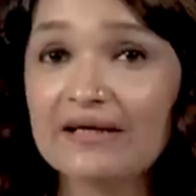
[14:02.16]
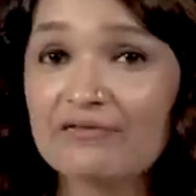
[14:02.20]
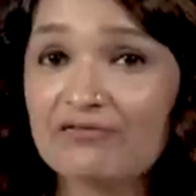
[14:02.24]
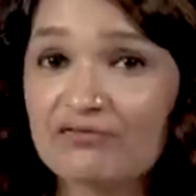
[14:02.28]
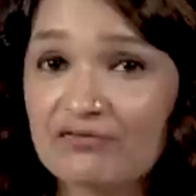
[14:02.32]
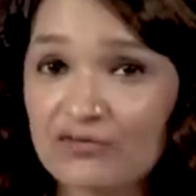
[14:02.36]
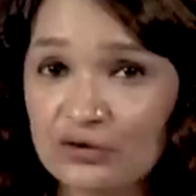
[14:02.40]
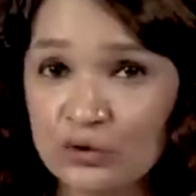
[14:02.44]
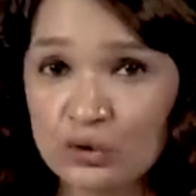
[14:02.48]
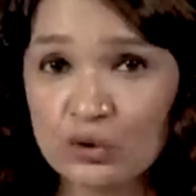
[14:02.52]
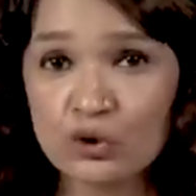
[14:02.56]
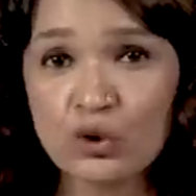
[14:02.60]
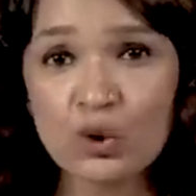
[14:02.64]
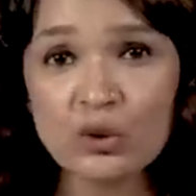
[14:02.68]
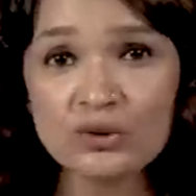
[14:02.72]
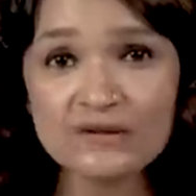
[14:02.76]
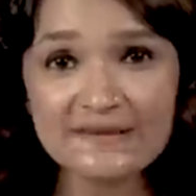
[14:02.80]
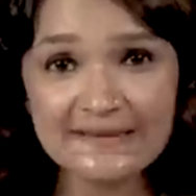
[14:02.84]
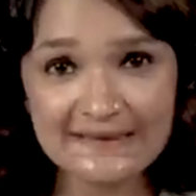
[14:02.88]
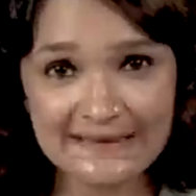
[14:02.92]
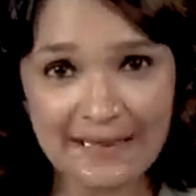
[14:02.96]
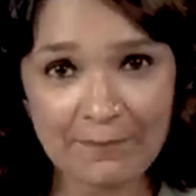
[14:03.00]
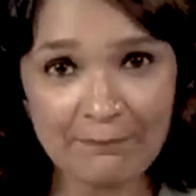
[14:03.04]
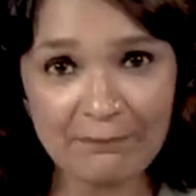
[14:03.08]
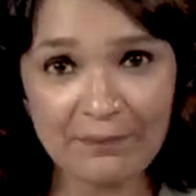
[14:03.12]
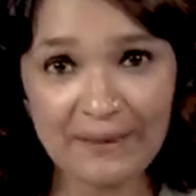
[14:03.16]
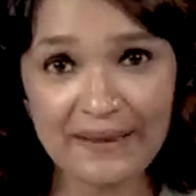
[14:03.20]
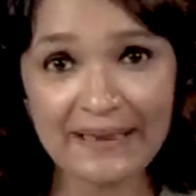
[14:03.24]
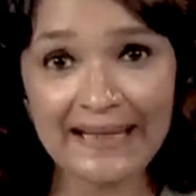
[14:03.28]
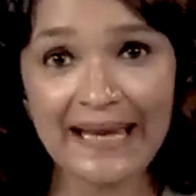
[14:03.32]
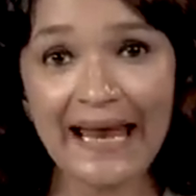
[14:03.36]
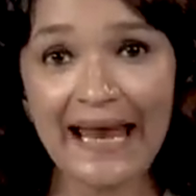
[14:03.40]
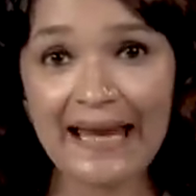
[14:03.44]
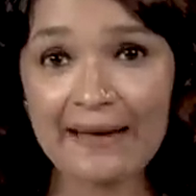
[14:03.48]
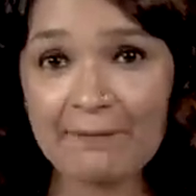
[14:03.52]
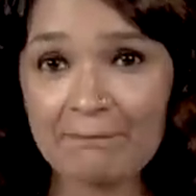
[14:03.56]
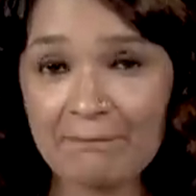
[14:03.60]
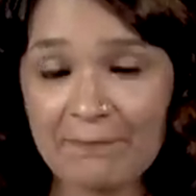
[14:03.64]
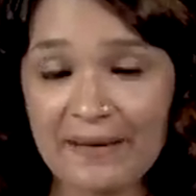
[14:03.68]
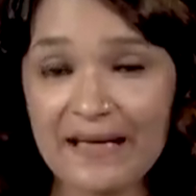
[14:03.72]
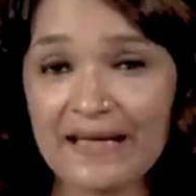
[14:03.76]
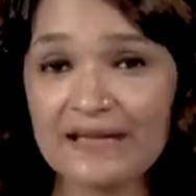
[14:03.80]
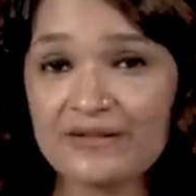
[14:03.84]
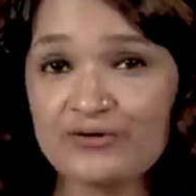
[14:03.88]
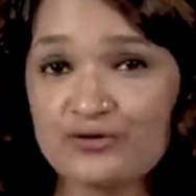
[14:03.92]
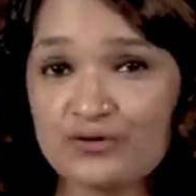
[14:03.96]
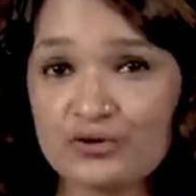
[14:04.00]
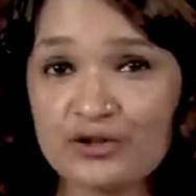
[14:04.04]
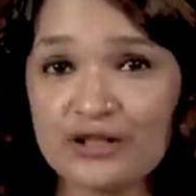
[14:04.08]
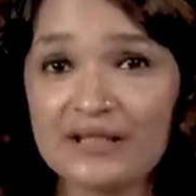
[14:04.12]
if you don't step in and
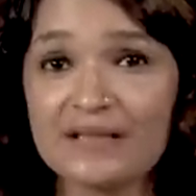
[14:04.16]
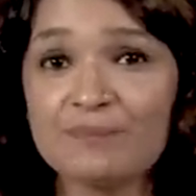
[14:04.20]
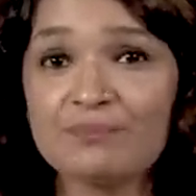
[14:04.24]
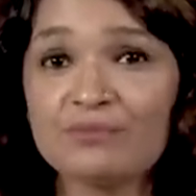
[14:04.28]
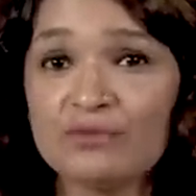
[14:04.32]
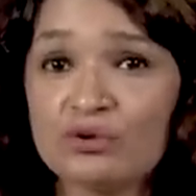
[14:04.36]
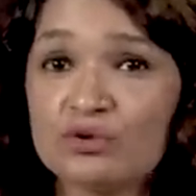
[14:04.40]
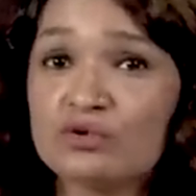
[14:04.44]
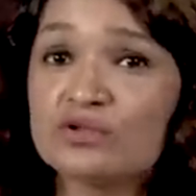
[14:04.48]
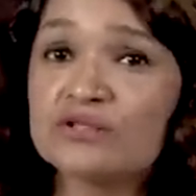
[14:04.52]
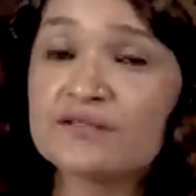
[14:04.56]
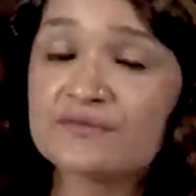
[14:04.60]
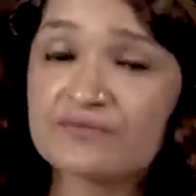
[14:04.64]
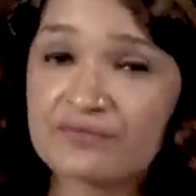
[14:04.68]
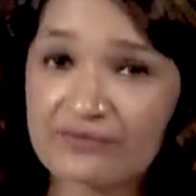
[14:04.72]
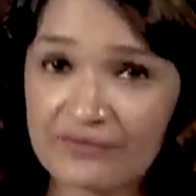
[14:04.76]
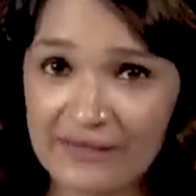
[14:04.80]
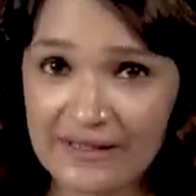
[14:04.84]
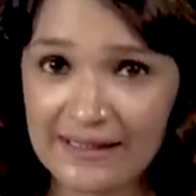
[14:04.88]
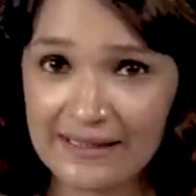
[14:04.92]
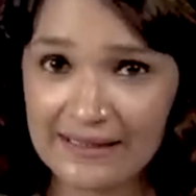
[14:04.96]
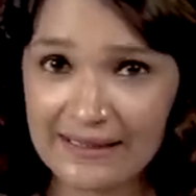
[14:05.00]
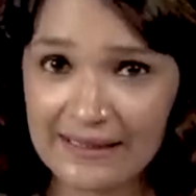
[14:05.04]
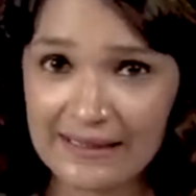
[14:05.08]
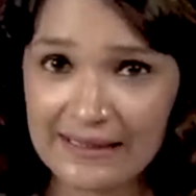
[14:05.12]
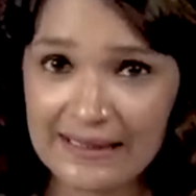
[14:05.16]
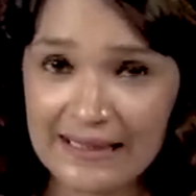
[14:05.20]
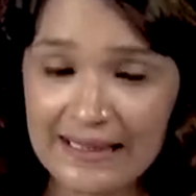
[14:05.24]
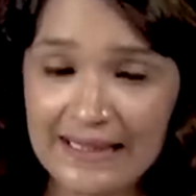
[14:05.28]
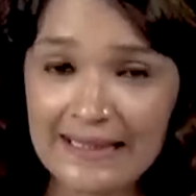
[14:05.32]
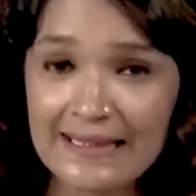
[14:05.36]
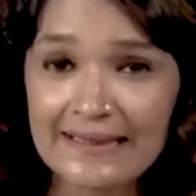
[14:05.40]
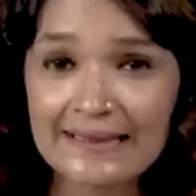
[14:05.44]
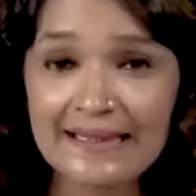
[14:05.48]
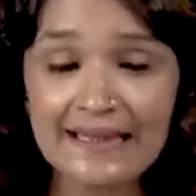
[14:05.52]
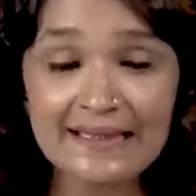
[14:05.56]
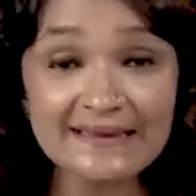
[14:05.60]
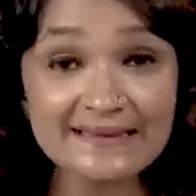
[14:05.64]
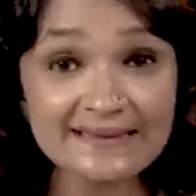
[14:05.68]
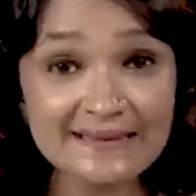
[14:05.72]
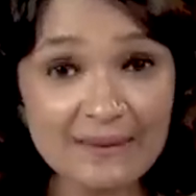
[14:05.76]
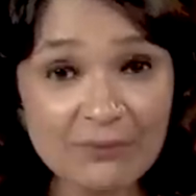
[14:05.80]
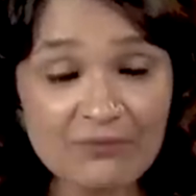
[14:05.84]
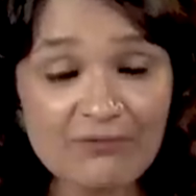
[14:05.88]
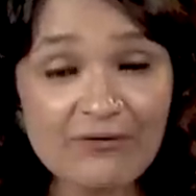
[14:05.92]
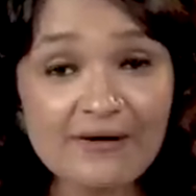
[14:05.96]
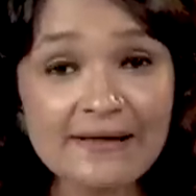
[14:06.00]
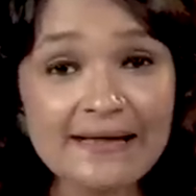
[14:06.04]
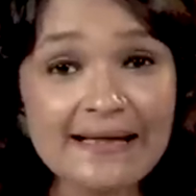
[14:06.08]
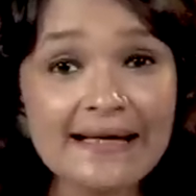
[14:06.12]
pay to keep news free, then
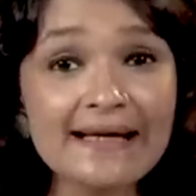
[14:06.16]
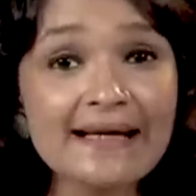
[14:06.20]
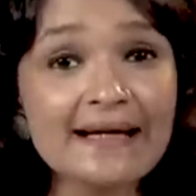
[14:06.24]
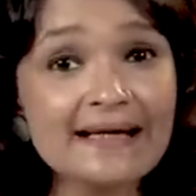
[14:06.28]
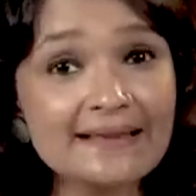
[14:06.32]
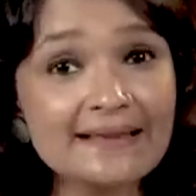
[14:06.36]
someone like